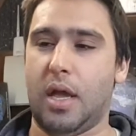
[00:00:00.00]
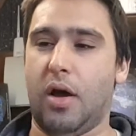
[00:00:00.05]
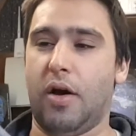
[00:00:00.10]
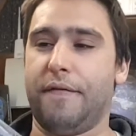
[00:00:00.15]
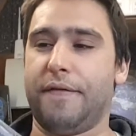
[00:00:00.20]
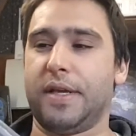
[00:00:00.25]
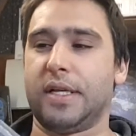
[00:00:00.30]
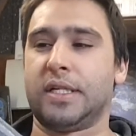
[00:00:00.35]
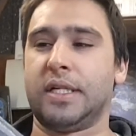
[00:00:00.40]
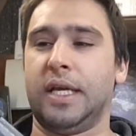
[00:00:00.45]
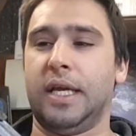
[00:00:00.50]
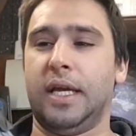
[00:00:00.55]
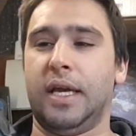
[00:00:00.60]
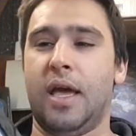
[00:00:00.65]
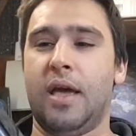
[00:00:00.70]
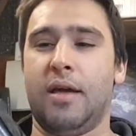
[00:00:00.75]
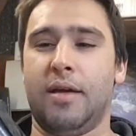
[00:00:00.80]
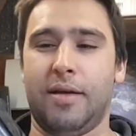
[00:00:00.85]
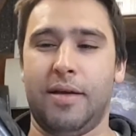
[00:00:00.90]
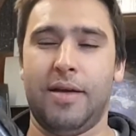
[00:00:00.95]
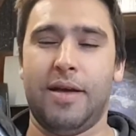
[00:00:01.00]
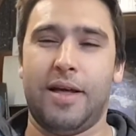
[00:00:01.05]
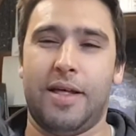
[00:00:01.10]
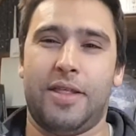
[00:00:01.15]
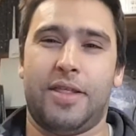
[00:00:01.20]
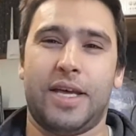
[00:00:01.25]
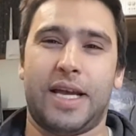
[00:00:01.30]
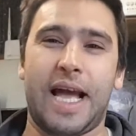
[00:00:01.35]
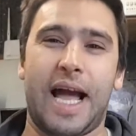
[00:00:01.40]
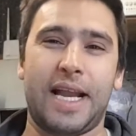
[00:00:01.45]
Obviously,
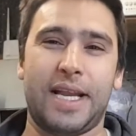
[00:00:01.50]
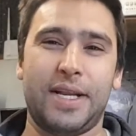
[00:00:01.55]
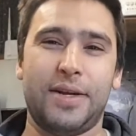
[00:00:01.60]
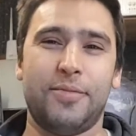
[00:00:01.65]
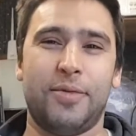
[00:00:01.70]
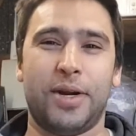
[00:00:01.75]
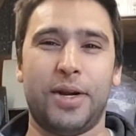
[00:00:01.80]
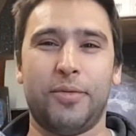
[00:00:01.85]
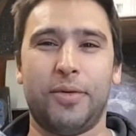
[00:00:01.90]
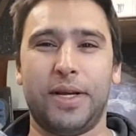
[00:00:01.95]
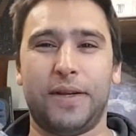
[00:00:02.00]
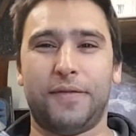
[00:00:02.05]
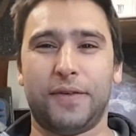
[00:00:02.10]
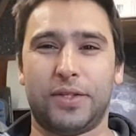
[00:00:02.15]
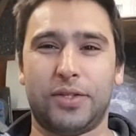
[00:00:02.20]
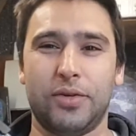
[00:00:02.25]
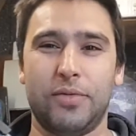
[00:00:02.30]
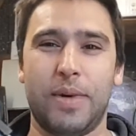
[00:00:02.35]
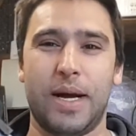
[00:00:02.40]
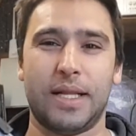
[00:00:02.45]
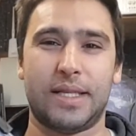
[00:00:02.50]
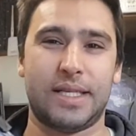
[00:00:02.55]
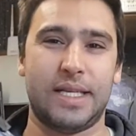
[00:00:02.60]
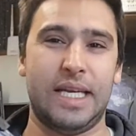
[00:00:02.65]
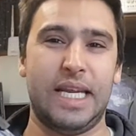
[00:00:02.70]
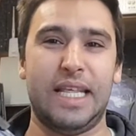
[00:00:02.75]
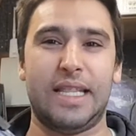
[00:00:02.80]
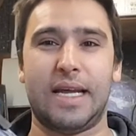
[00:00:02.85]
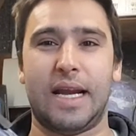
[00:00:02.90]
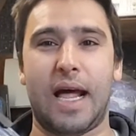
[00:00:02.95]
the guy didn't want to wait for 2 months.
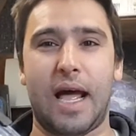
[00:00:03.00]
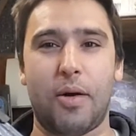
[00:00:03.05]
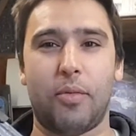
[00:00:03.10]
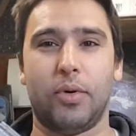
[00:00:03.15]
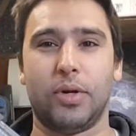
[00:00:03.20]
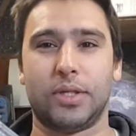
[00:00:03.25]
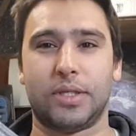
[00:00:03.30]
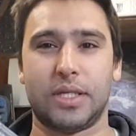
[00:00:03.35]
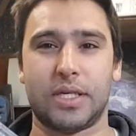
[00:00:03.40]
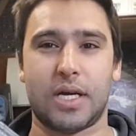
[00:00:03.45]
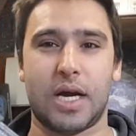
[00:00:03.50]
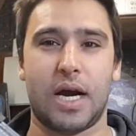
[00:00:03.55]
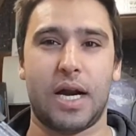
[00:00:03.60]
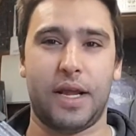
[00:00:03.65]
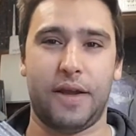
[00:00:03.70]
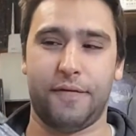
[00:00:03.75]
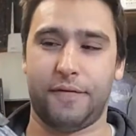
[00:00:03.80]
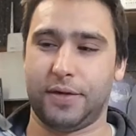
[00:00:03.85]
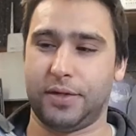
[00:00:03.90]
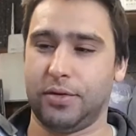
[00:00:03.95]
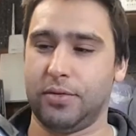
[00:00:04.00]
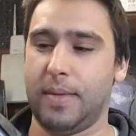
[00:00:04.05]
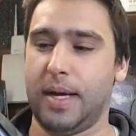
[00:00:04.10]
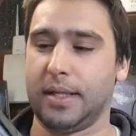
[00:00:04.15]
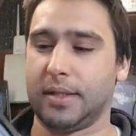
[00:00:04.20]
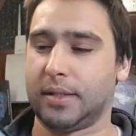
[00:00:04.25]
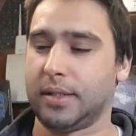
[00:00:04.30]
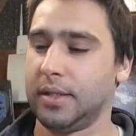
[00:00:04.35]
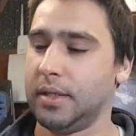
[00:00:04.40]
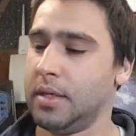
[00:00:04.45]
Neither I want the car here for 2
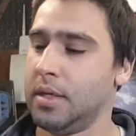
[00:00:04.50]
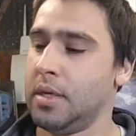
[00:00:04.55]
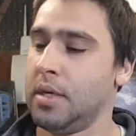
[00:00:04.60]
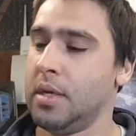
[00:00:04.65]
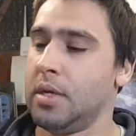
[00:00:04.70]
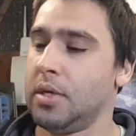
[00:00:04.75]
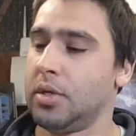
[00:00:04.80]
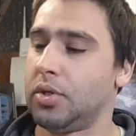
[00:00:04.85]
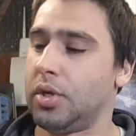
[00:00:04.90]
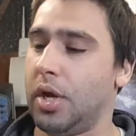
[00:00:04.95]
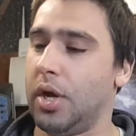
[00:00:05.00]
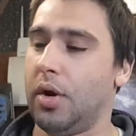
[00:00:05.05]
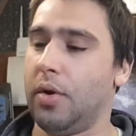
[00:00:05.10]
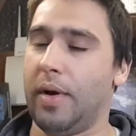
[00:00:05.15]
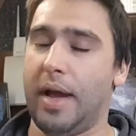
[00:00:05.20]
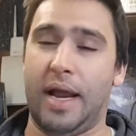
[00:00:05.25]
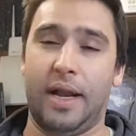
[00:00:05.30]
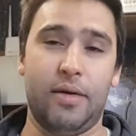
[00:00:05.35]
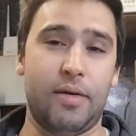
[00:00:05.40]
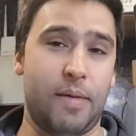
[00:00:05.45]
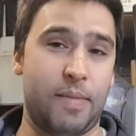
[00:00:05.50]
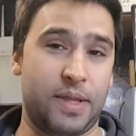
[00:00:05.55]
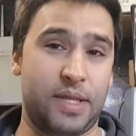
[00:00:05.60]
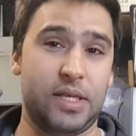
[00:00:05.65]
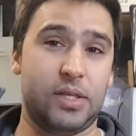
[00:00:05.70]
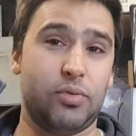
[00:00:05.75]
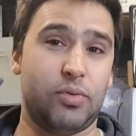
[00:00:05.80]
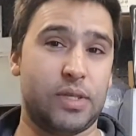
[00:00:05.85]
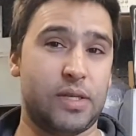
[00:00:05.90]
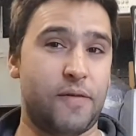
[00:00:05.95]
months. So anyway, but
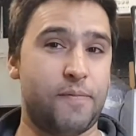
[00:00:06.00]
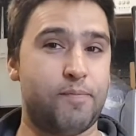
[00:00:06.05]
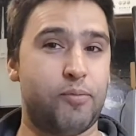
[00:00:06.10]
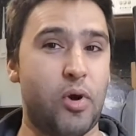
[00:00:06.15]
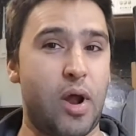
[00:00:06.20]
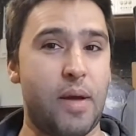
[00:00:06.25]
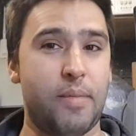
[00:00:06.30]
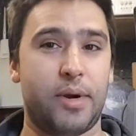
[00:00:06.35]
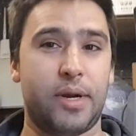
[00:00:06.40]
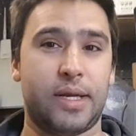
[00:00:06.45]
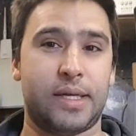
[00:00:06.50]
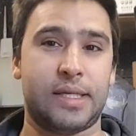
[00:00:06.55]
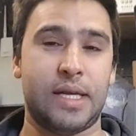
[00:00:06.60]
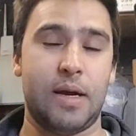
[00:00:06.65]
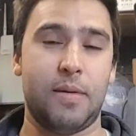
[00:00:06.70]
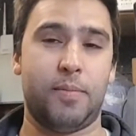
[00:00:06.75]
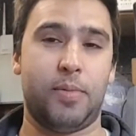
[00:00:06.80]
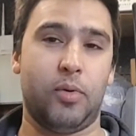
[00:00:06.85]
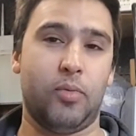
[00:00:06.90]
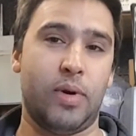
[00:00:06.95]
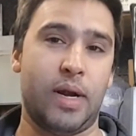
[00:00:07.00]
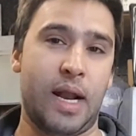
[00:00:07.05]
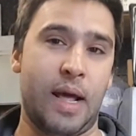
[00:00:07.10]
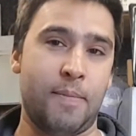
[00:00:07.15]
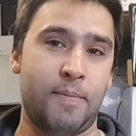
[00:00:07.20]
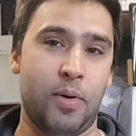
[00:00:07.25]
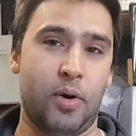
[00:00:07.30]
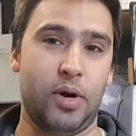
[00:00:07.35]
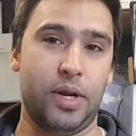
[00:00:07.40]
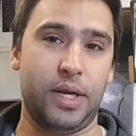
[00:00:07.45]
this was a primary example where
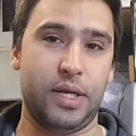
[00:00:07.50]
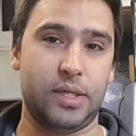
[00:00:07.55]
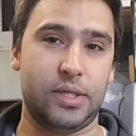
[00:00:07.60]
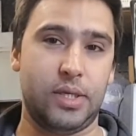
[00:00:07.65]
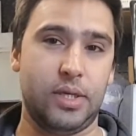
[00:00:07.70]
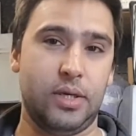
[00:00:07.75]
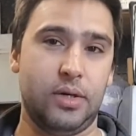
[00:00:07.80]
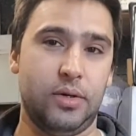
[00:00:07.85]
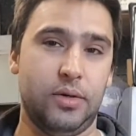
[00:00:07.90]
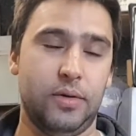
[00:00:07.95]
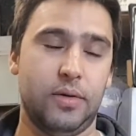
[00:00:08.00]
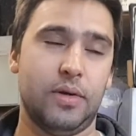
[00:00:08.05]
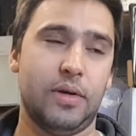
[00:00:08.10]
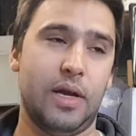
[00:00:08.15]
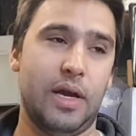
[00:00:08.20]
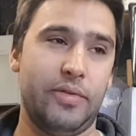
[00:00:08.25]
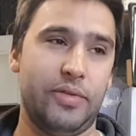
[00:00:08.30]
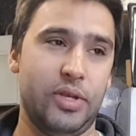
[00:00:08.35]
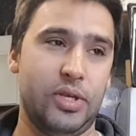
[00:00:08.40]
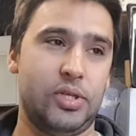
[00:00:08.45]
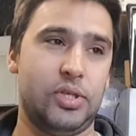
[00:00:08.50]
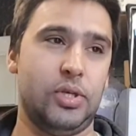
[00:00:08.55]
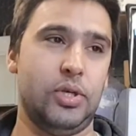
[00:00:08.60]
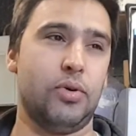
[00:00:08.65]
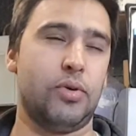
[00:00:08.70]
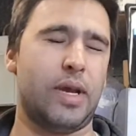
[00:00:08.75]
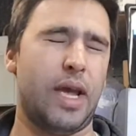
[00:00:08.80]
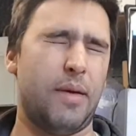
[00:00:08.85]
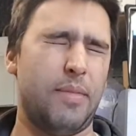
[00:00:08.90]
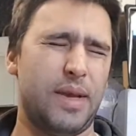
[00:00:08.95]
I bought an ECU and the
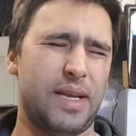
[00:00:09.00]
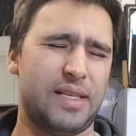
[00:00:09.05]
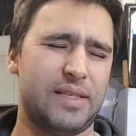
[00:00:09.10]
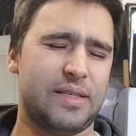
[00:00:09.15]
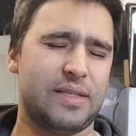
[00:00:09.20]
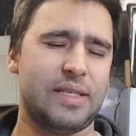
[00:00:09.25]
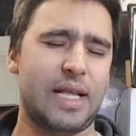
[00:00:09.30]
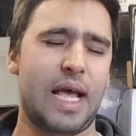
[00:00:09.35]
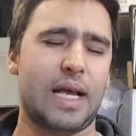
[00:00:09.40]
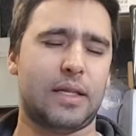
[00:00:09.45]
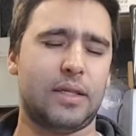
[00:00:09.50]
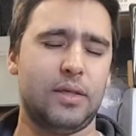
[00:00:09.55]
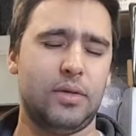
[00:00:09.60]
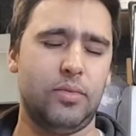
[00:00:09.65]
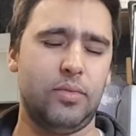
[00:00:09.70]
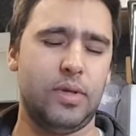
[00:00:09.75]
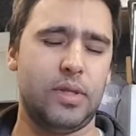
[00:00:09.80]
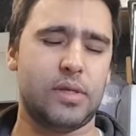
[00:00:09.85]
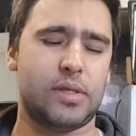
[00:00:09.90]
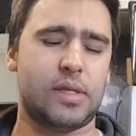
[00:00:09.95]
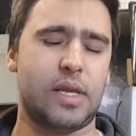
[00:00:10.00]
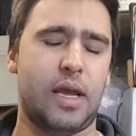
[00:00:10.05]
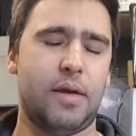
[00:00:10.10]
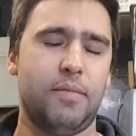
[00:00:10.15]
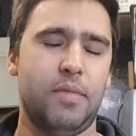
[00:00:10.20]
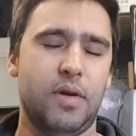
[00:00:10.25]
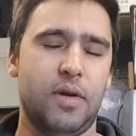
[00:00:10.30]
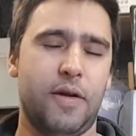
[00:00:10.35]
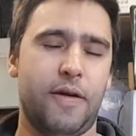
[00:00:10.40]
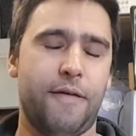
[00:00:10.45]
ECU came exact with the
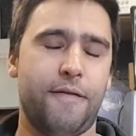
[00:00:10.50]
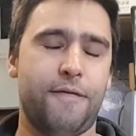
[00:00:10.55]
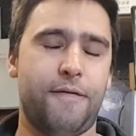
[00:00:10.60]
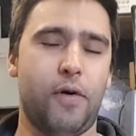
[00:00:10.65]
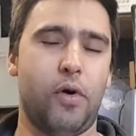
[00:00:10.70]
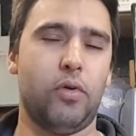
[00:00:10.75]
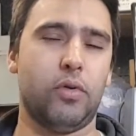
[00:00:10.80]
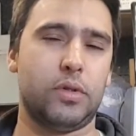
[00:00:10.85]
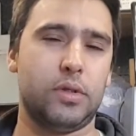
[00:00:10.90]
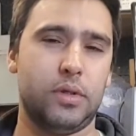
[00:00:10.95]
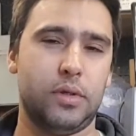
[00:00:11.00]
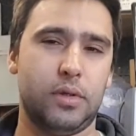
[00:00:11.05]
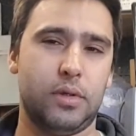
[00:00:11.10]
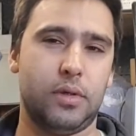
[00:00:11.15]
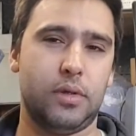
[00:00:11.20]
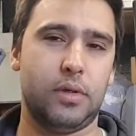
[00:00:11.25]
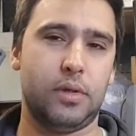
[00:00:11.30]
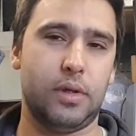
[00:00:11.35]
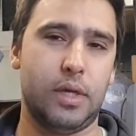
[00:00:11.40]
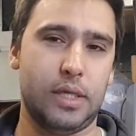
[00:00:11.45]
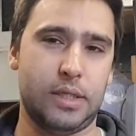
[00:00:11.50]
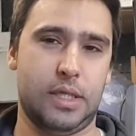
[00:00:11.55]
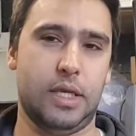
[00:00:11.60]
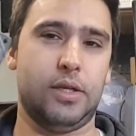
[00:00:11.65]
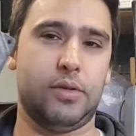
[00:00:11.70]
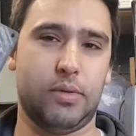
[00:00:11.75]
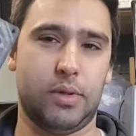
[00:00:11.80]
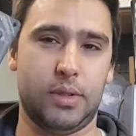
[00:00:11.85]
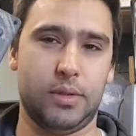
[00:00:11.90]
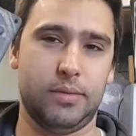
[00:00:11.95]
same fault as
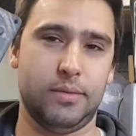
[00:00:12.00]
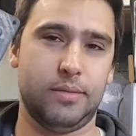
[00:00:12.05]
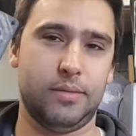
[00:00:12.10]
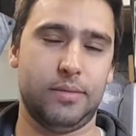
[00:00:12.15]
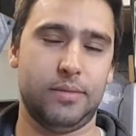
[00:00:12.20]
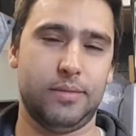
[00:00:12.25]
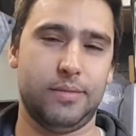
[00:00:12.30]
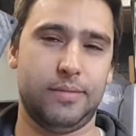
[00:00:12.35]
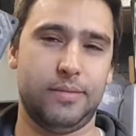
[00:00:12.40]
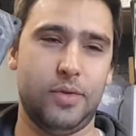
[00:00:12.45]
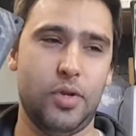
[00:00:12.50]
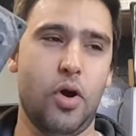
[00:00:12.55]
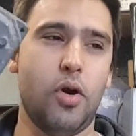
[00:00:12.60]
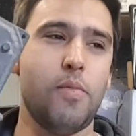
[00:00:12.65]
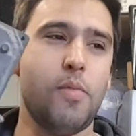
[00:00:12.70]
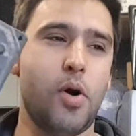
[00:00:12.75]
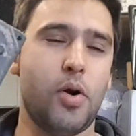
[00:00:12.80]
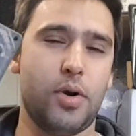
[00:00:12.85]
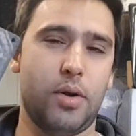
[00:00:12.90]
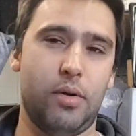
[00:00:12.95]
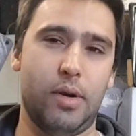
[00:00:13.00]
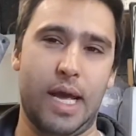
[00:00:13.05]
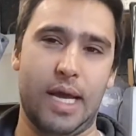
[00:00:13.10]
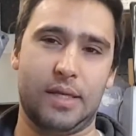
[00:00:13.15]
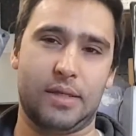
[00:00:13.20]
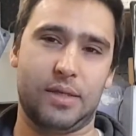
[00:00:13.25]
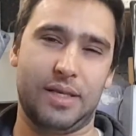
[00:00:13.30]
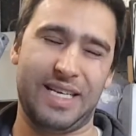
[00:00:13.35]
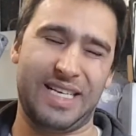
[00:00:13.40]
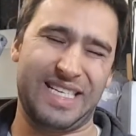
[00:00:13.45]
this one. No more, no
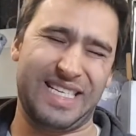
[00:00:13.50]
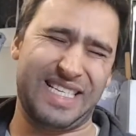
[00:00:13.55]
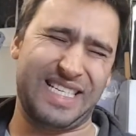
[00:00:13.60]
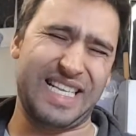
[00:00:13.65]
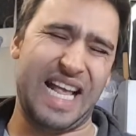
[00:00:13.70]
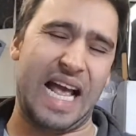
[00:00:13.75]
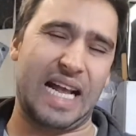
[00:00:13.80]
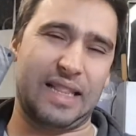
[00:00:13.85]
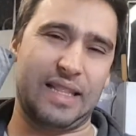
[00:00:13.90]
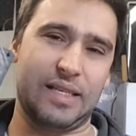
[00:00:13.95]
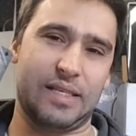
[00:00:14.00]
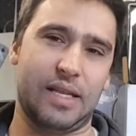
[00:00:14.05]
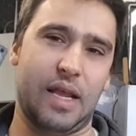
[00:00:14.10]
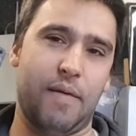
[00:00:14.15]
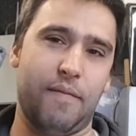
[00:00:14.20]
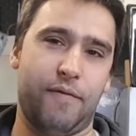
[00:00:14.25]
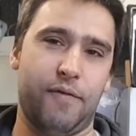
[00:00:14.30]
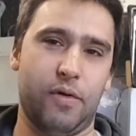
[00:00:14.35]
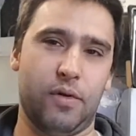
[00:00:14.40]
less. Exact the same